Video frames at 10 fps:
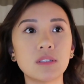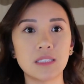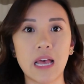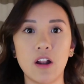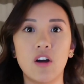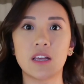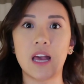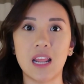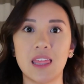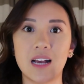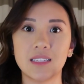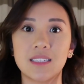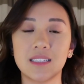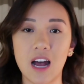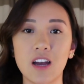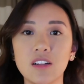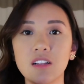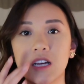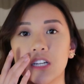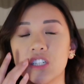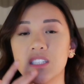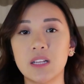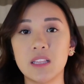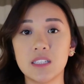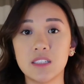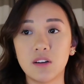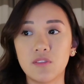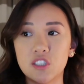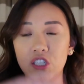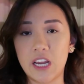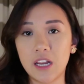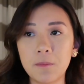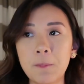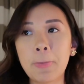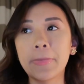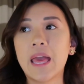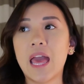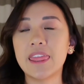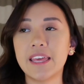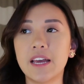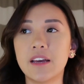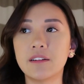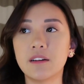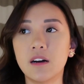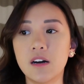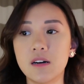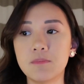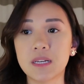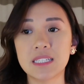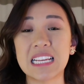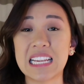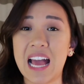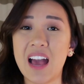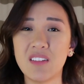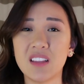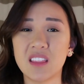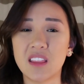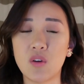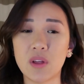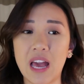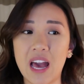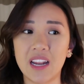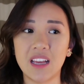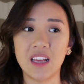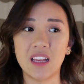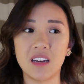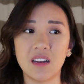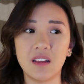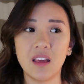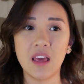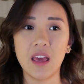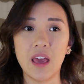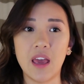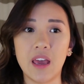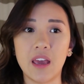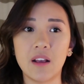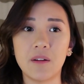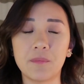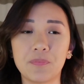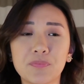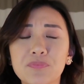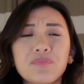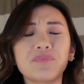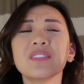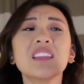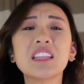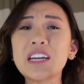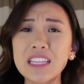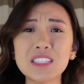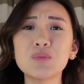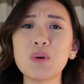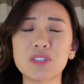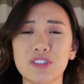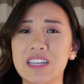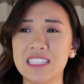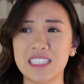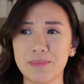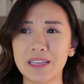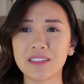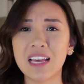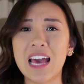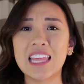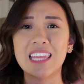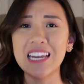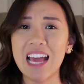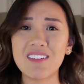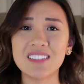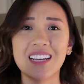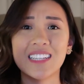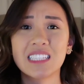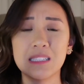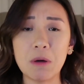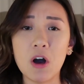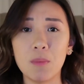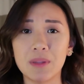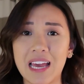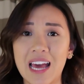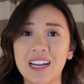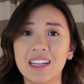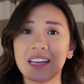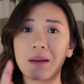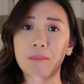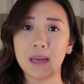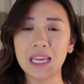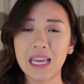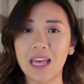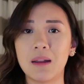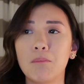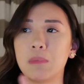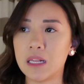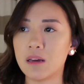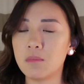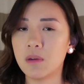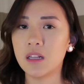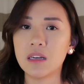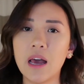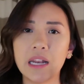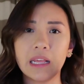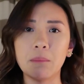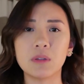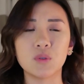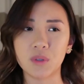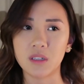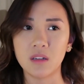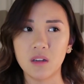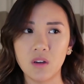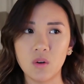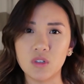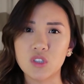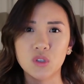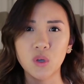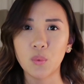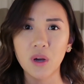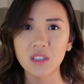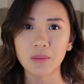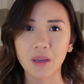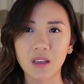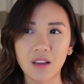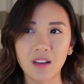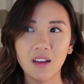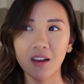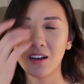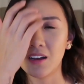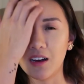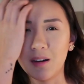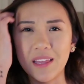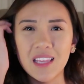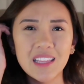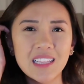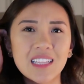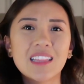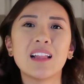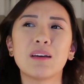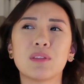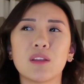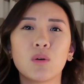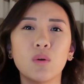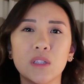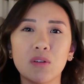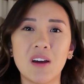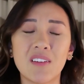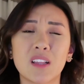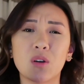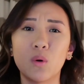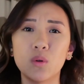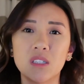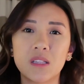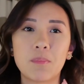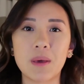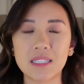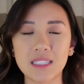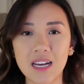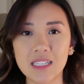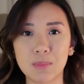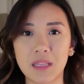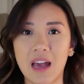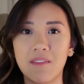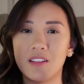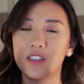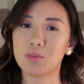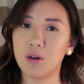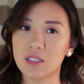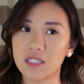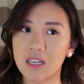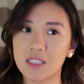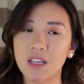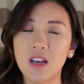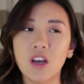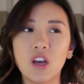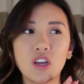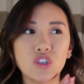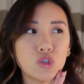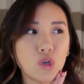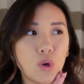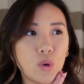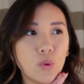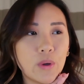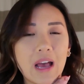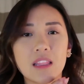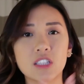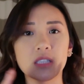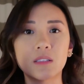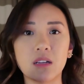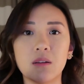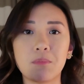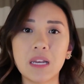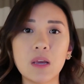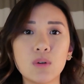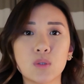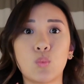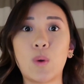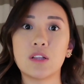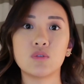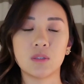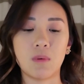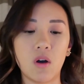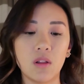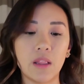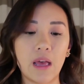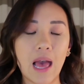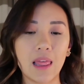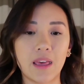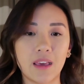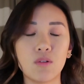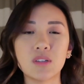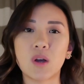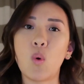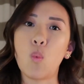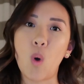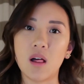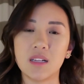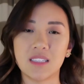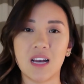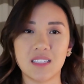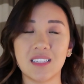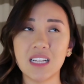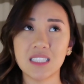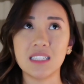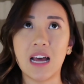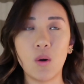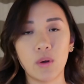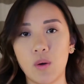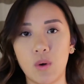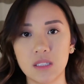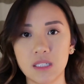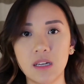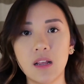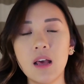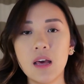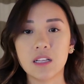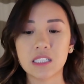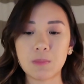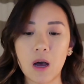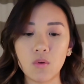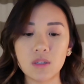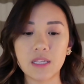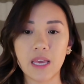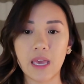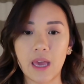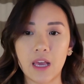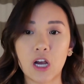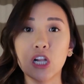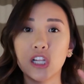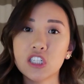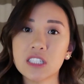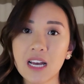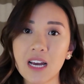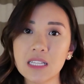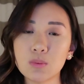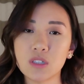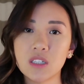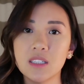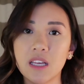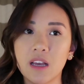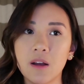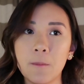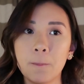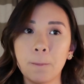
set on getting that style just in the silver chain. And then because they didn't have it, they only had it in a... Okay, this is what was crazy to me. They didn't have a size small, but they had it in like a mini and a medium, not an in-between, which is so weird to me. I think they did that like with the gold. They don't have like the gold in the big size, but they have it in the small size. So yeah, the mini was way too small. Like it was like a wallet size, and that's not what I wanted. The small was like a clutch size, which is like